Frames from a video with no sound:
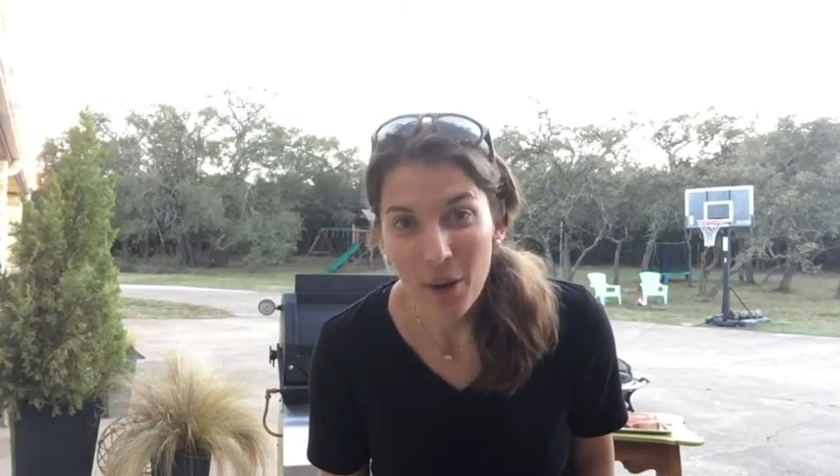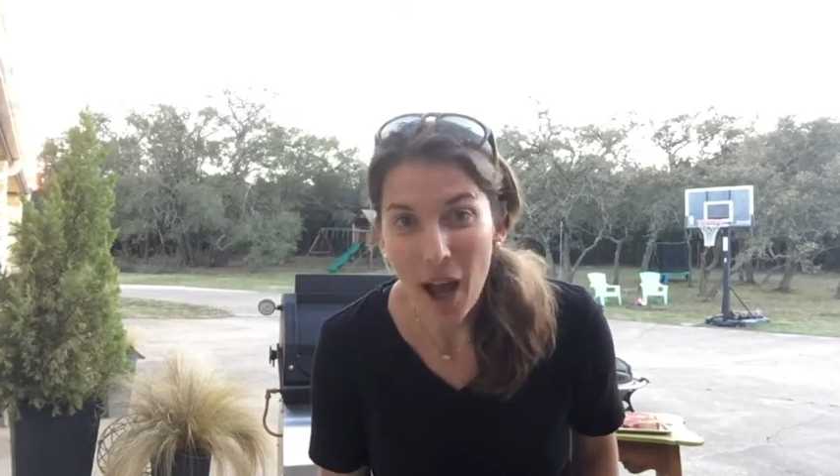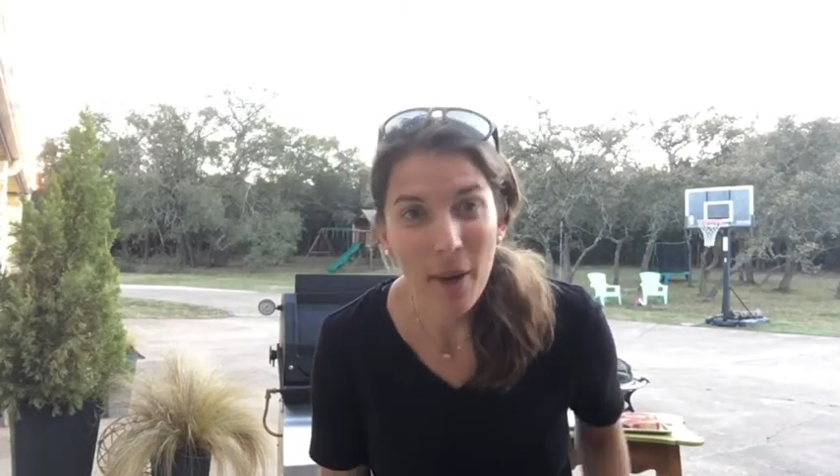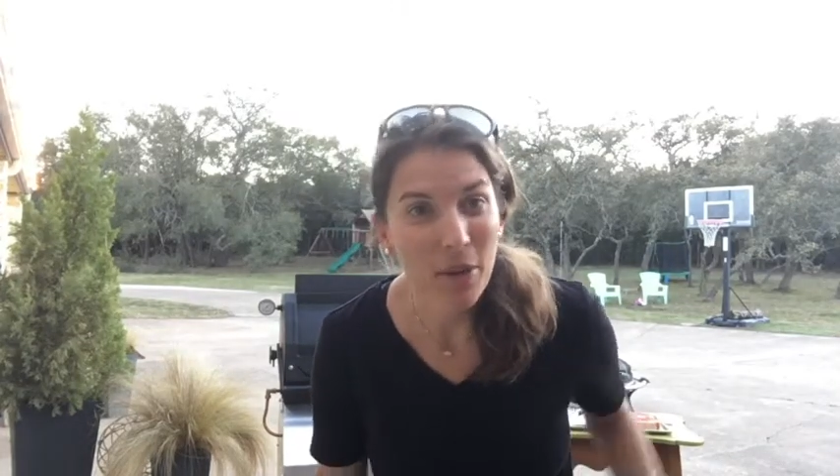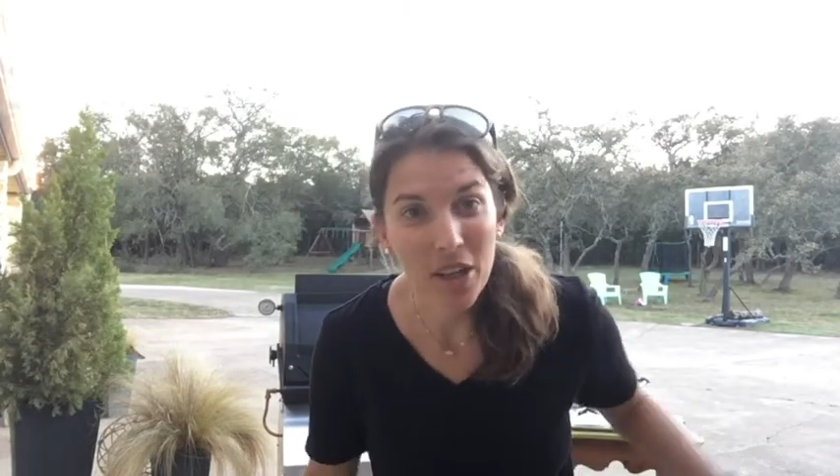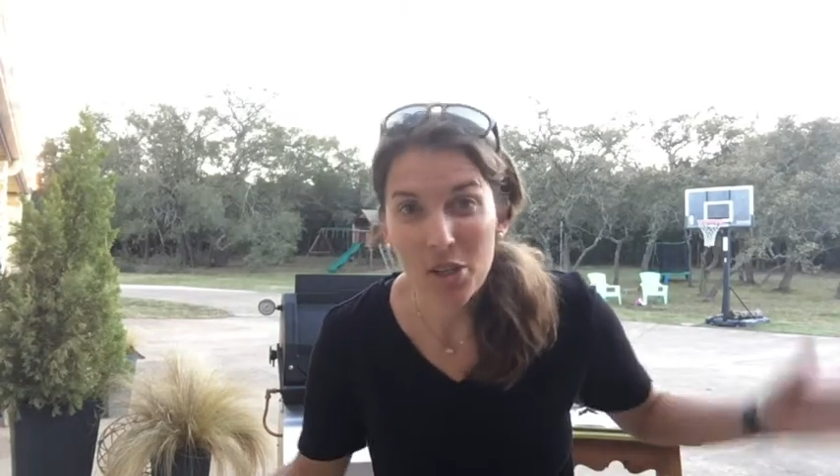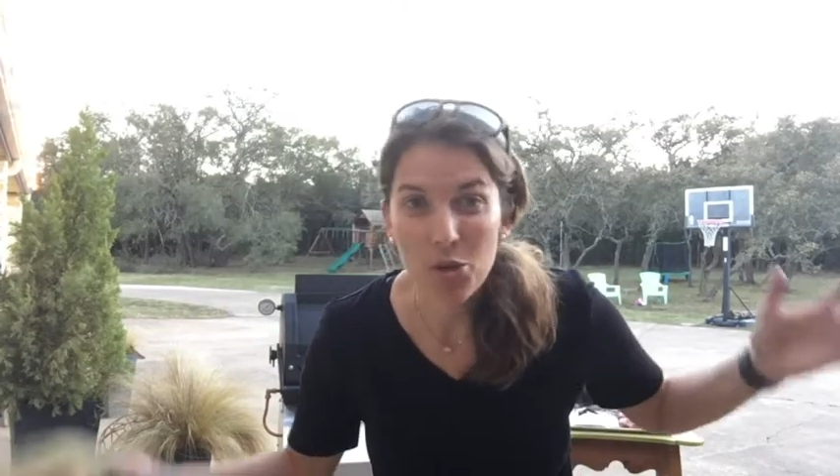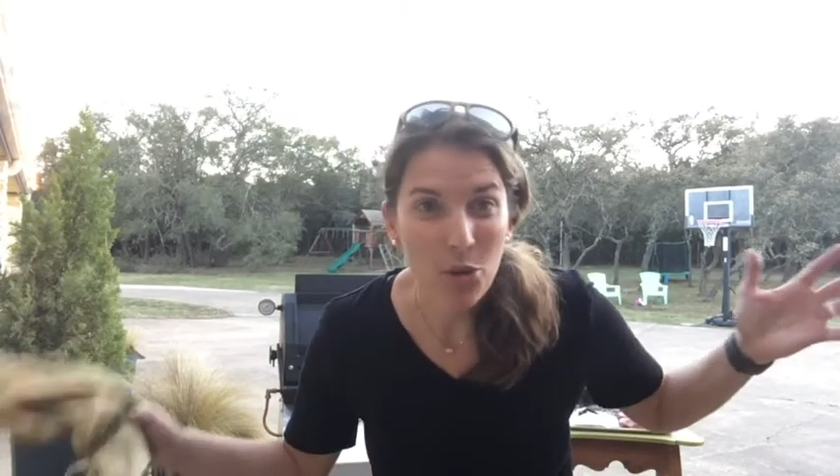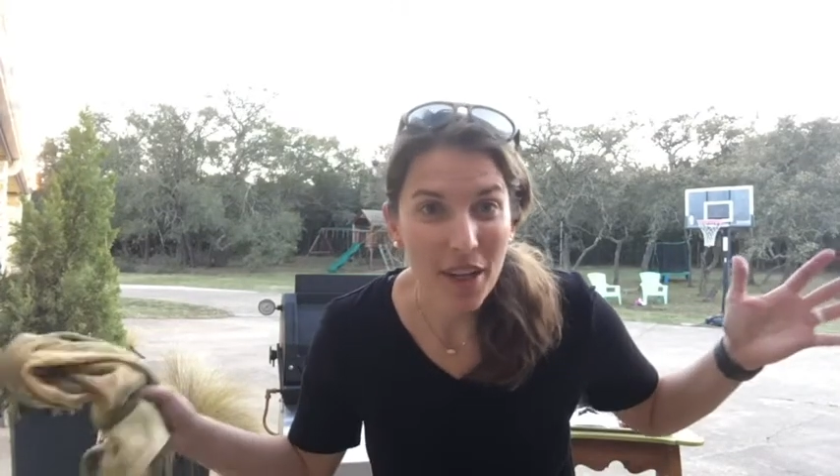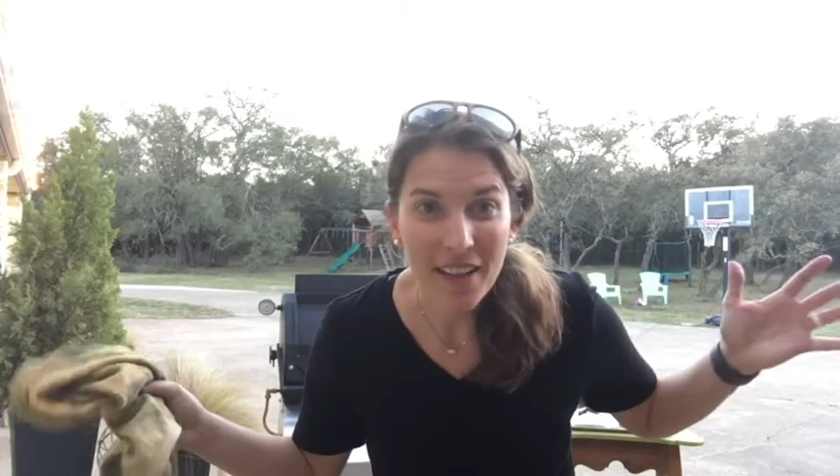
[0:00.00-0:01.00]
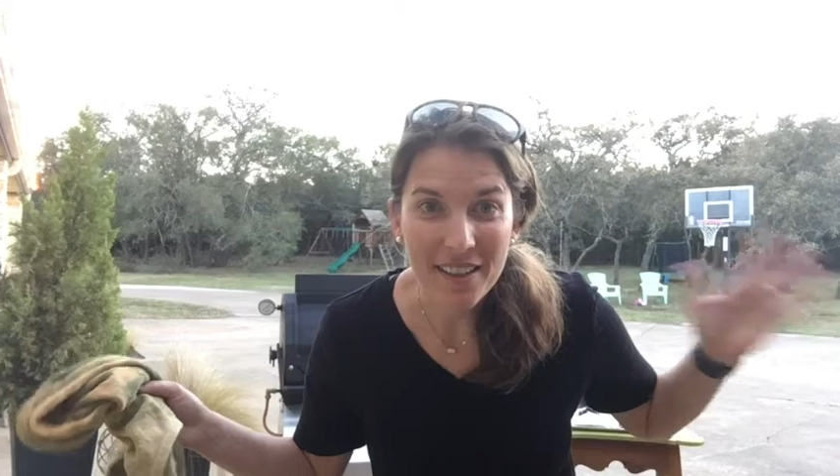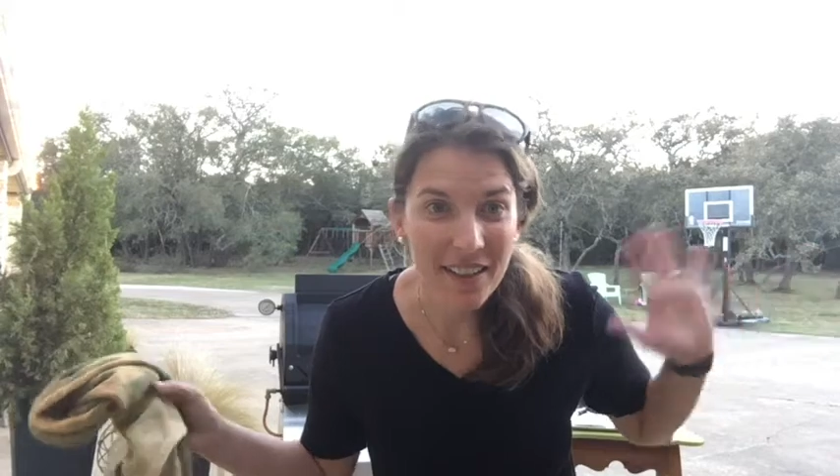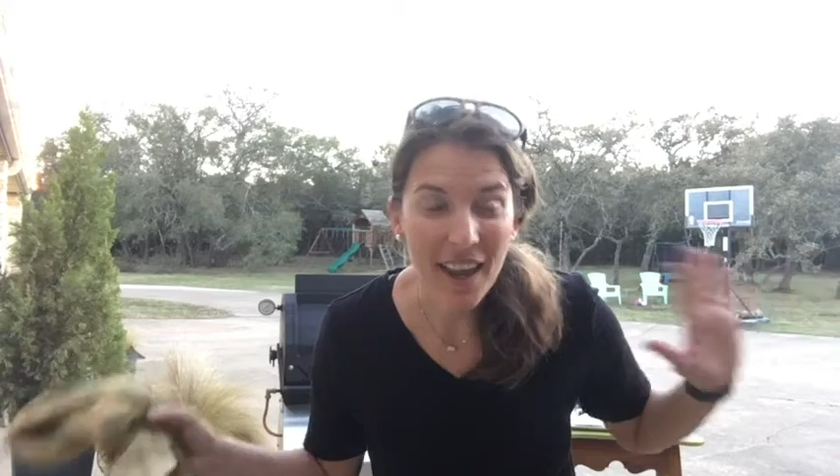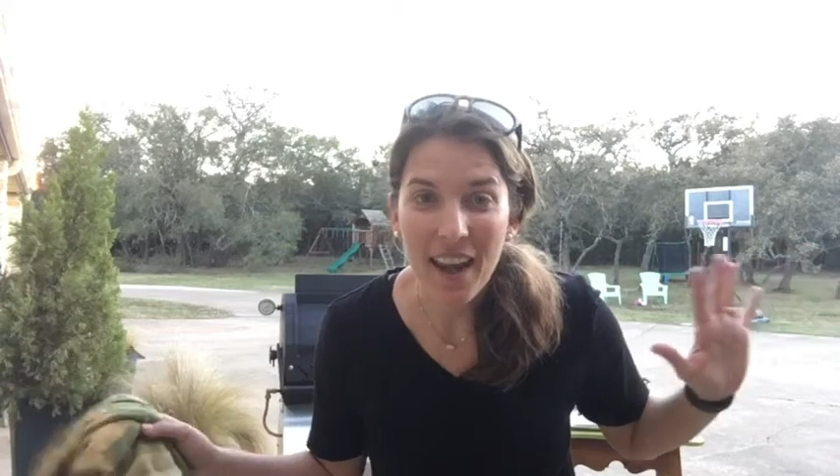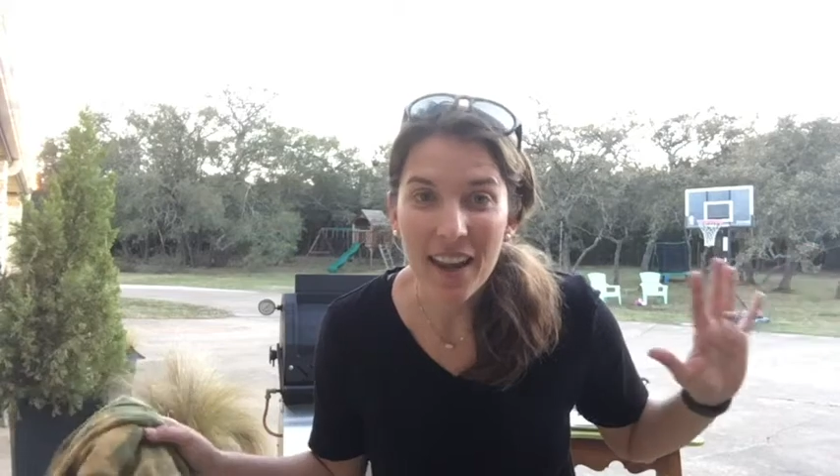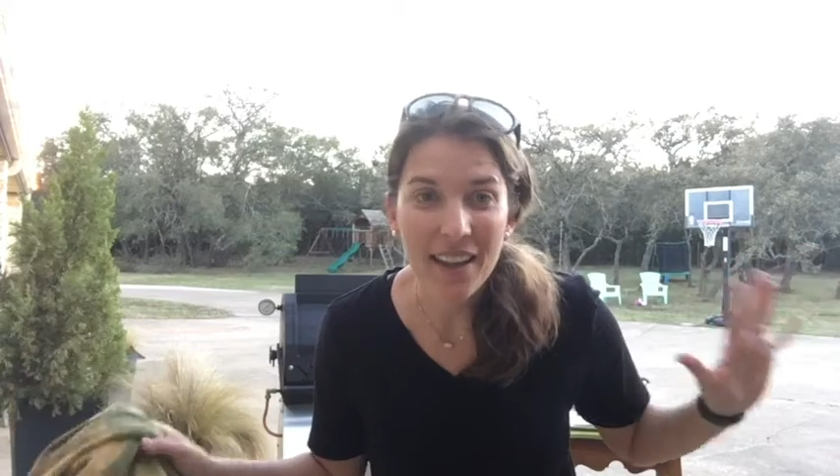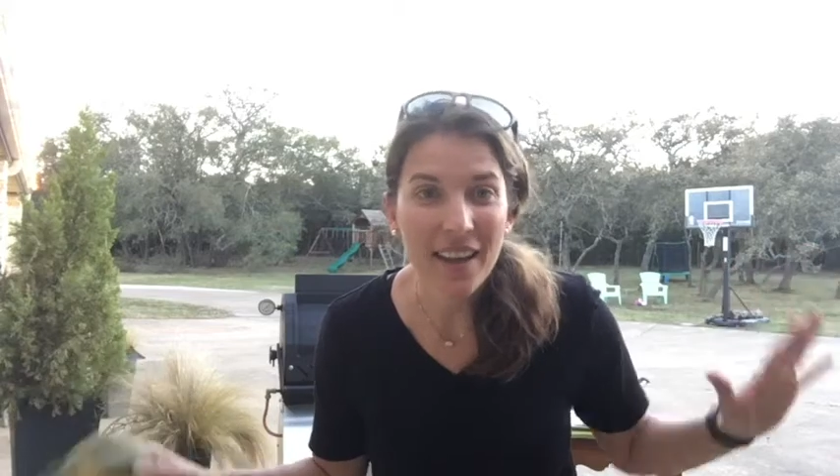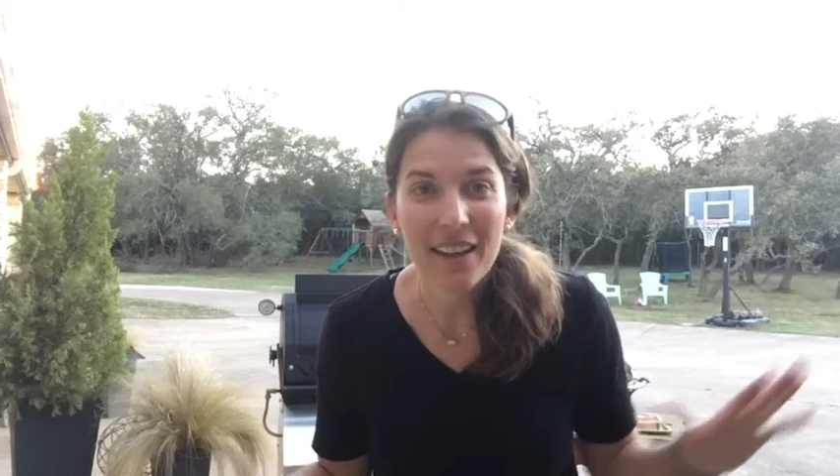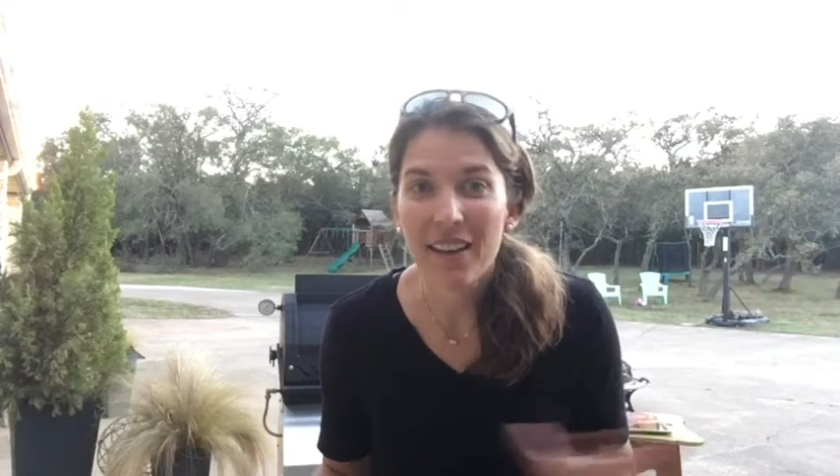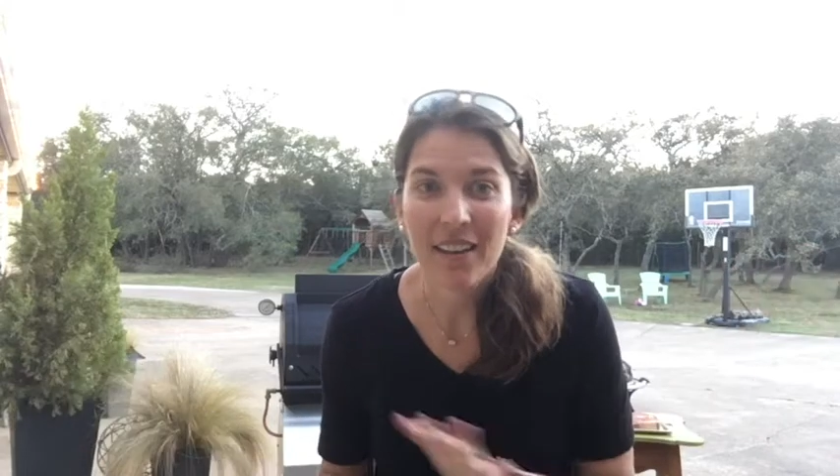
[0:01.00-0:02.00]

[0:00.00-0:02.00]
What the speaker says: I'm gonna enjoy it. 80,